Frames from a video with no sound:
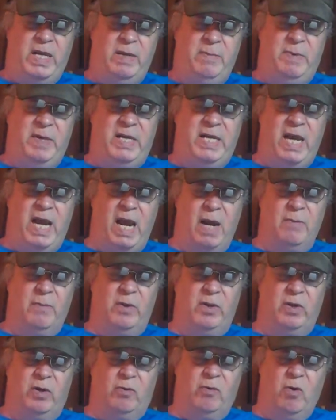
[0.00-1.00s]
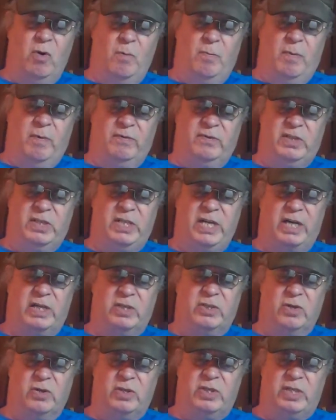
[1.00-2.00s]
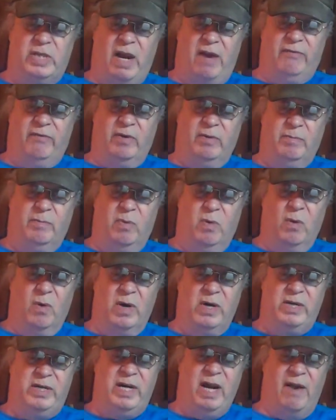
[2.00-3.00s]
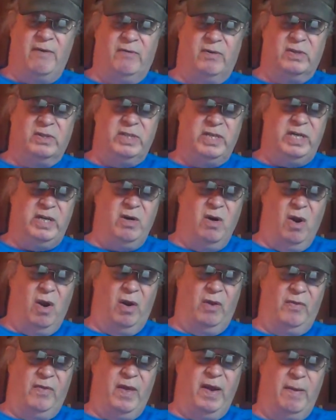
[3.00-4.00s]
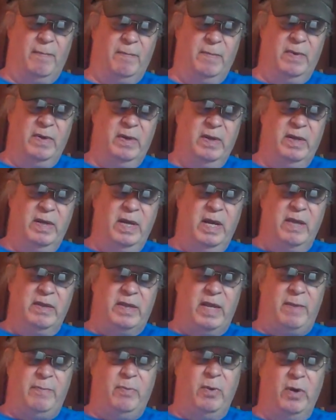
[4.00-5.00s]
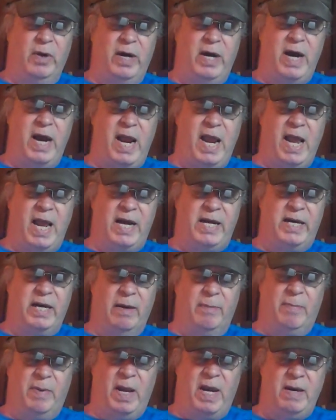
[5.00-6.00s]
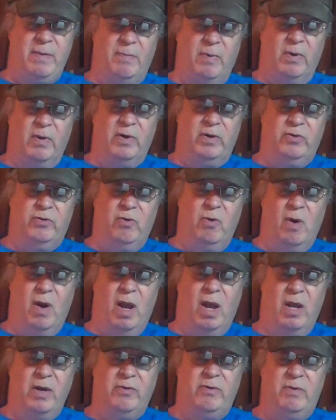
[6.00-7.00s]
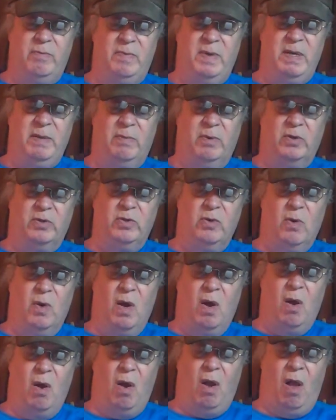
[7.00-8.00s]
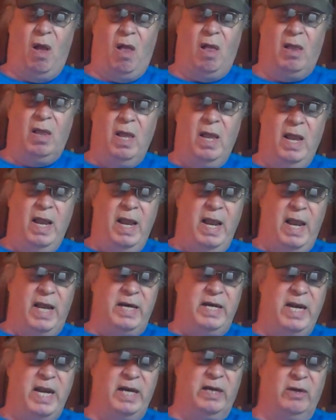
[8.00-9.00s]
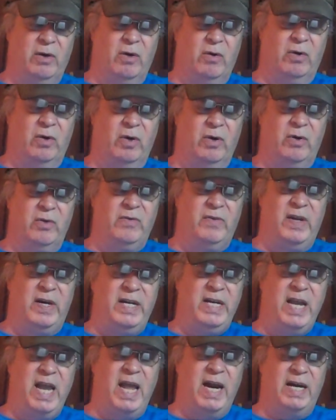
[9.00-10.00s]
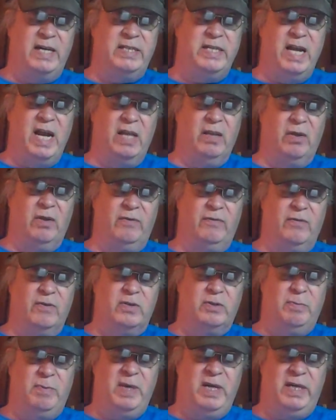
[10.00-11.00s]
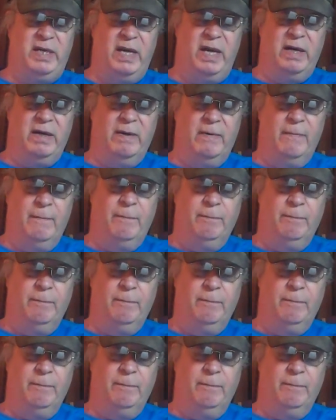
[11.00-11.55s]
He began with a group of 6 or 7 poor devils, he called them. They put an ad in a paper and drew 100 people to a hall, and Hitler learned that he had a talent for speaking.